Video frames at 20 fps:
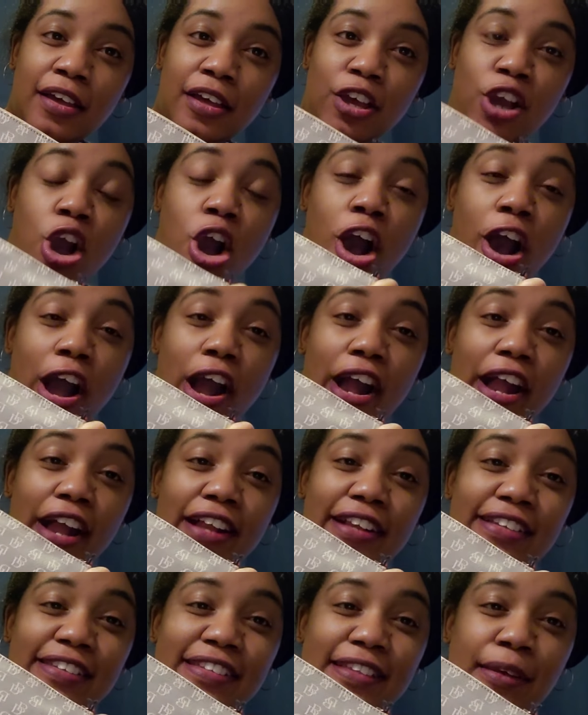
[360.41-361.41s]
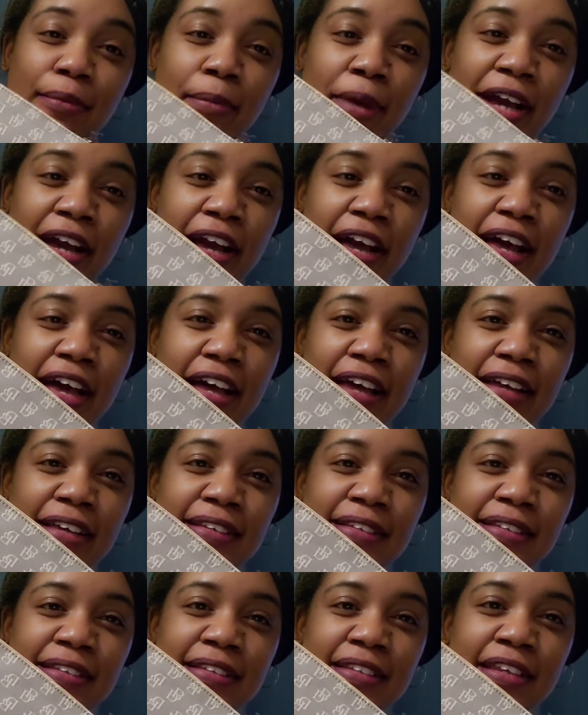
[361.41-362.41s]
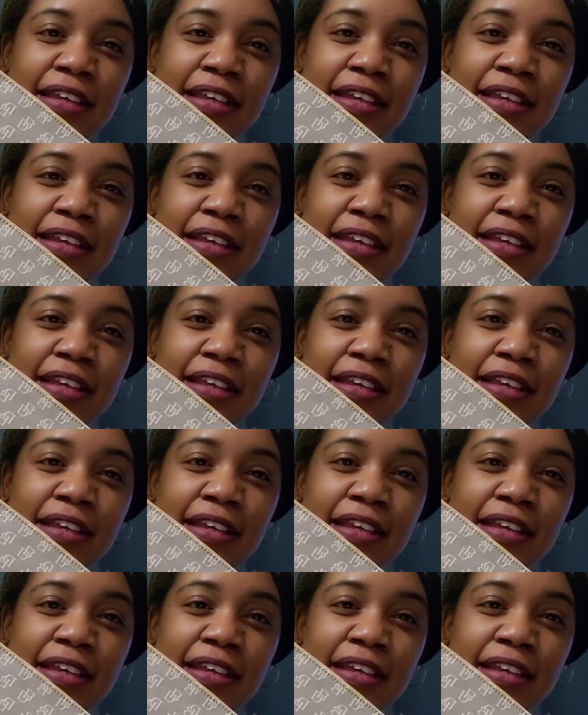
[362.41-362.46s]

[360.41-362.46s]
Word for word: cards because